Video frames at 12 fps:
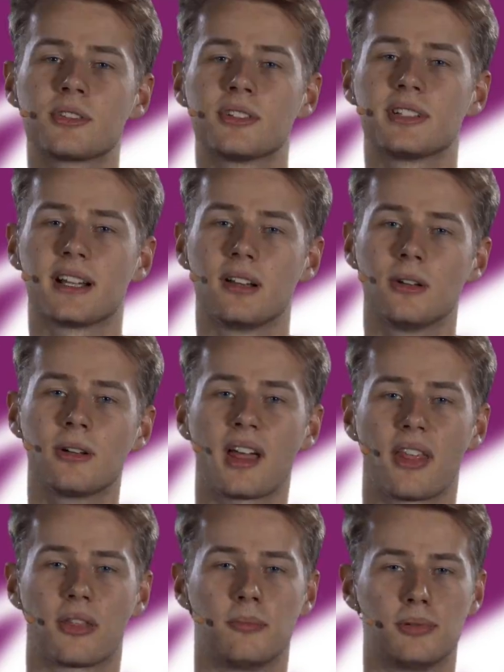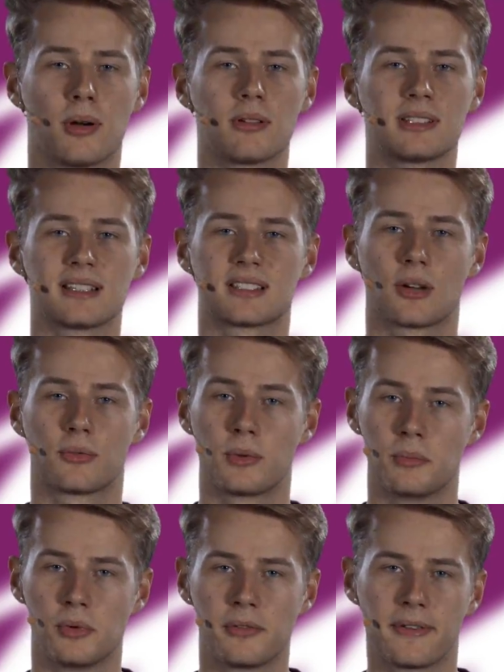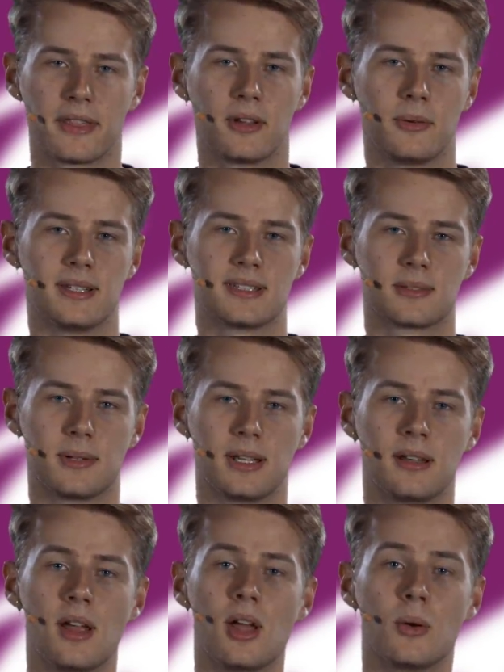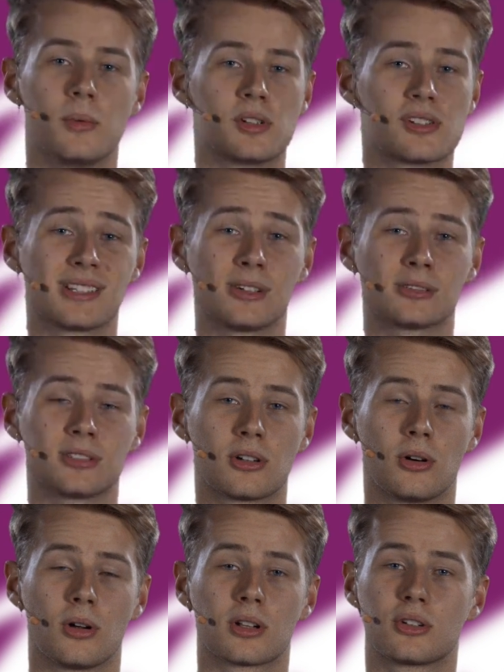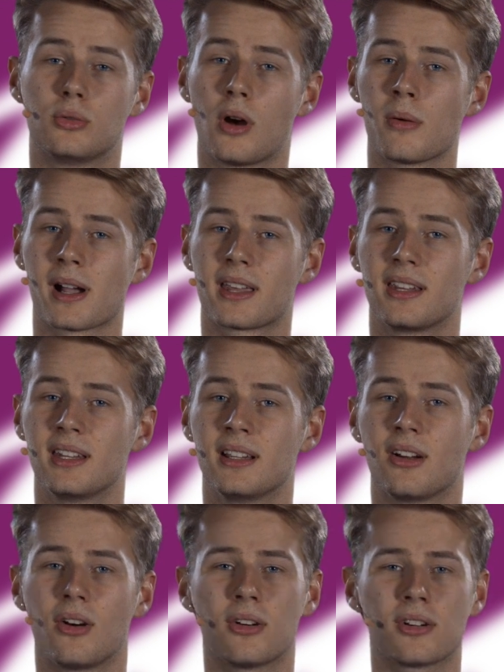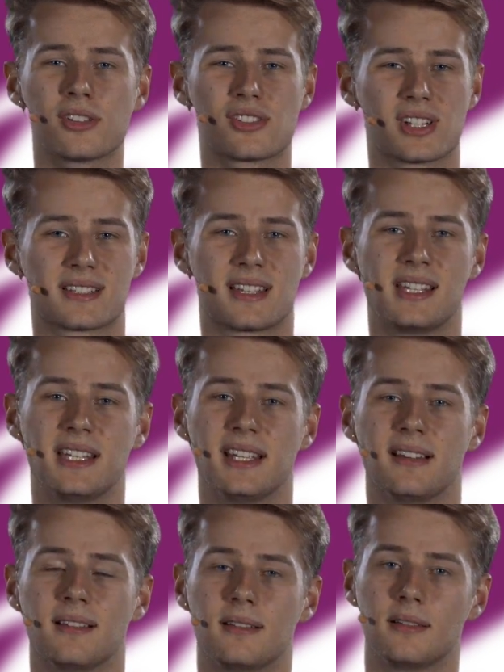to take a look at the process of removing the green screen, which is also called chroma keying or just keying.